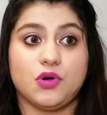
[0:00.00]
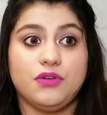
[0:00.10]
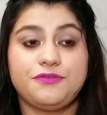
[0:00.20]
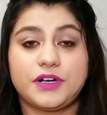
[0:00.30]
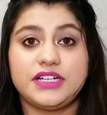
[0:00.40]

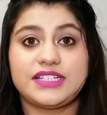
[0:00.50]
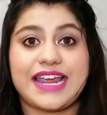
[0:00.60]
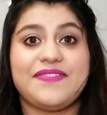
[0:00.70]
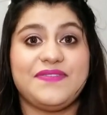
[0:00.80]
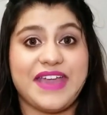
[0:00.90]
first,
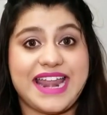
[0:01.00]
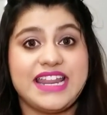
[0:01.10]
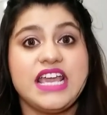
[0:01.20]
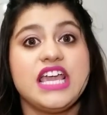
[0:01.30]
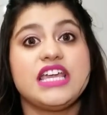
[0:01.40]
and
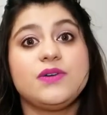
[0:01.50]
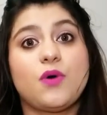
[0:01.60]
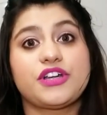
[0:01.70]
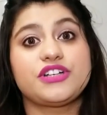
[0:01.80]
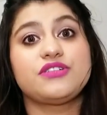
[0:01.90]
then he
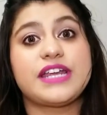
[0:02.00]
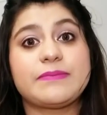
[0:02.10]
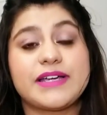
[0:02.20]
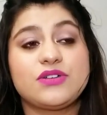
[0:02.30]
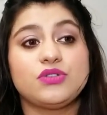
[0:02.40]
wanted to take
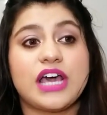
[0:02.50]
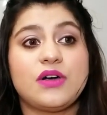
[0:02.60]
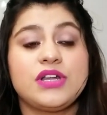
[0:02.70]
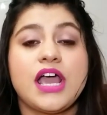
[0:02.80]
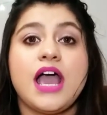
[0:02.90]
my tooth
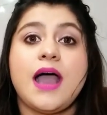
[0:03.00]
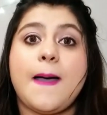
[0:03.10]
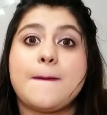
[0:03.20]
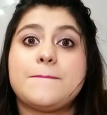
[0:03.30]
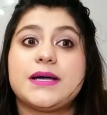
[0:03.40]
out.
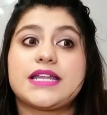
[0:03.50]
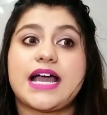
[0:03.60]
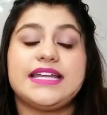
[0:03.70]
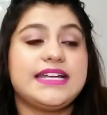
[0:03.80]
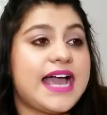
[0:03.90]
But
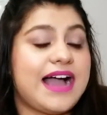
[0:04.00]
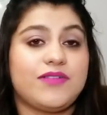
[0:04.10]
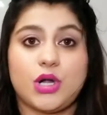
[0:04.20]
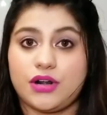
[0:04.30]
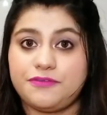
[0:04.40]
I didn't have a
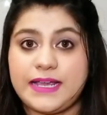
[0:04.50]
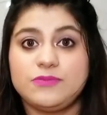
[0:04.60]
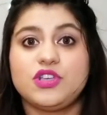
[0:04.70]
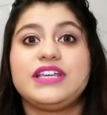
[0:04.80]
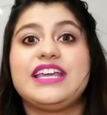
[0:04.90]
lot of
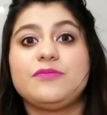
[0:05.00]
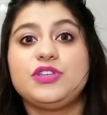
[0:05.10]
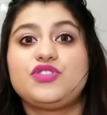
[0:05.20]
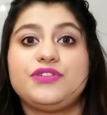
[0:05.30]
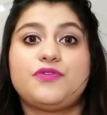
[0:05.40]
time, so he gave
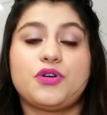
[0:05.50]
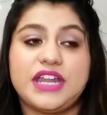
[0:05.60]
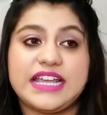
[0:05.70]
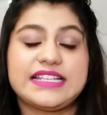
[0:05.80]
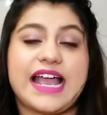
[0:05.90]
me 3-4
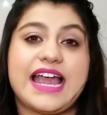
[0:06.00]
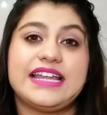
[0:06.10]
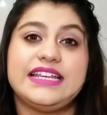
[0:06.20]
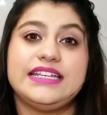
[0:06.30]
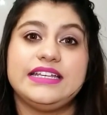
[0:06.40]
days,
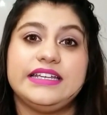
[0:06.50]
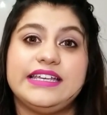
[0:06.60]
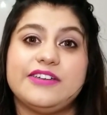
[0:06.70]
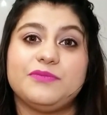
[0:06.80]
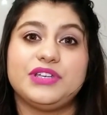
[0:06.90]
and he
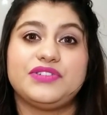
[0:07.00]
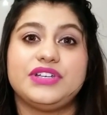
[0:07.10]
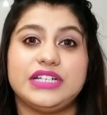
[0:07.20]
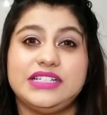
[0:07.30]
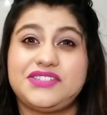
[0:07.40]
gave me
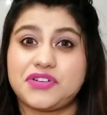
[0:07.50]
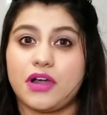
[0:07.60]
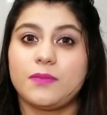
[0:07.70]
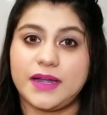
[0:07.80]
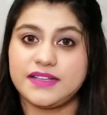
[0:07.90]
really
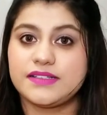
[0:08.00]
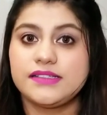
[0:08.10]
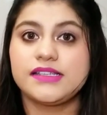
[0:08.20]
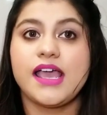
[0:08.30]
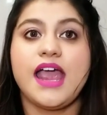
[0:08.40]
strong
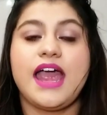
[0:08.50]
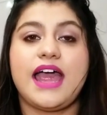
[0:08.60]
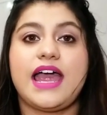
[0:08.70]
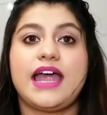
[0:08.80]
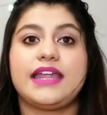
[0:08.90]
medicines,
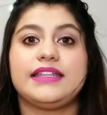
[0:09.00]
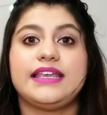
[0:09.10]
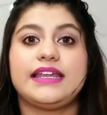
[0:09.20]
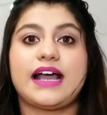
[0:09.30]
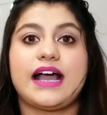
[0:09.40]
and
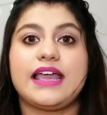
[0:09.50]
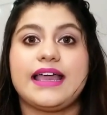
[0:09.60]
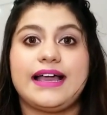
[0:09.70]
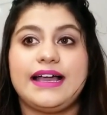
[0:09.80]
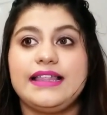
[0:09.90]
then I
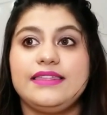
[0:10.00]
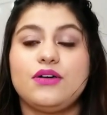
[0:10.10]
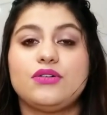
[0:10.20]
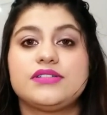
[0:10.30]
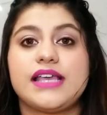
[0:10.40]
had
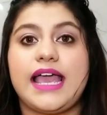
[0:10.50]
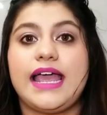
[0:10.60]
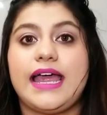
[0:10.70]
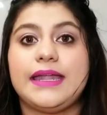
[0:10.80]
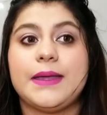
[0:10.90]
those,
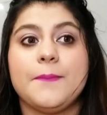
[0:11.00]
and